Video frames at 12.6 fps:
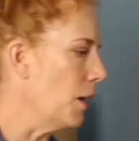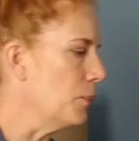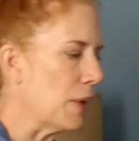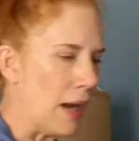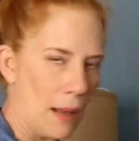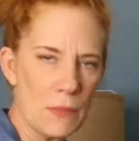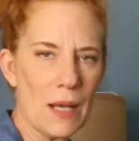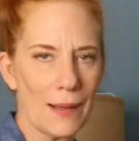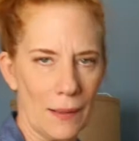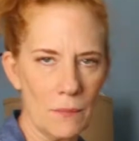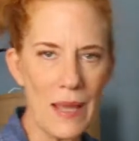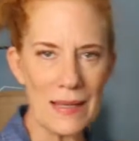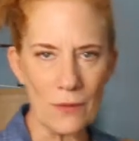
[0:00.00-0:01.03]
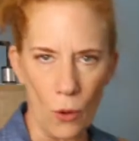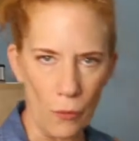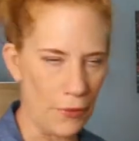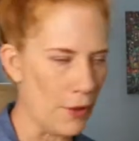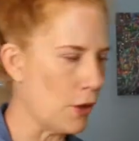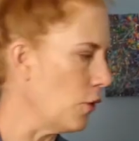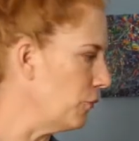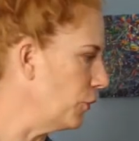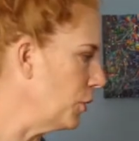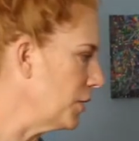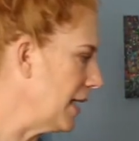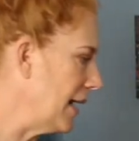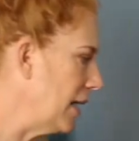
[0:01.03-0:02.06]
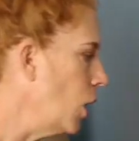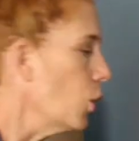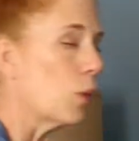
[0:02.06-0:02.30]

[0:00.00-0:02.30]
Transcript: But I'm not going to make the whole thing over again.